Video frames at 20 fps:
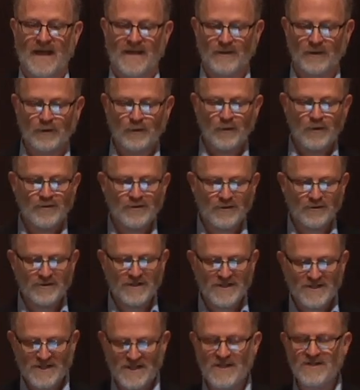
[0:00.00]
And the crucial
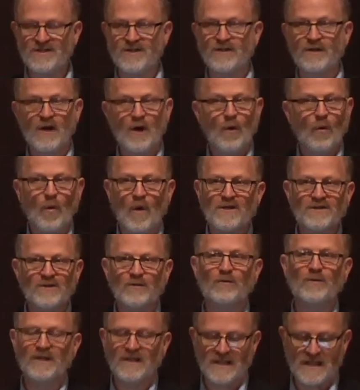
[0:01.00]
decision
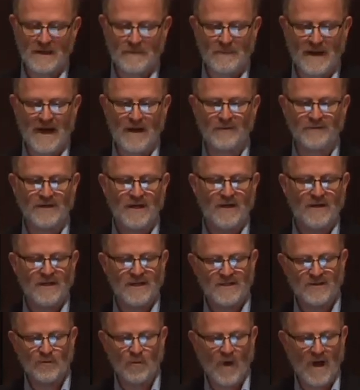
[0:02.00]
wasn't really
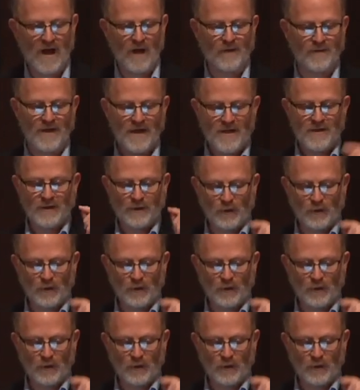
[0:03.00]
about his wealth.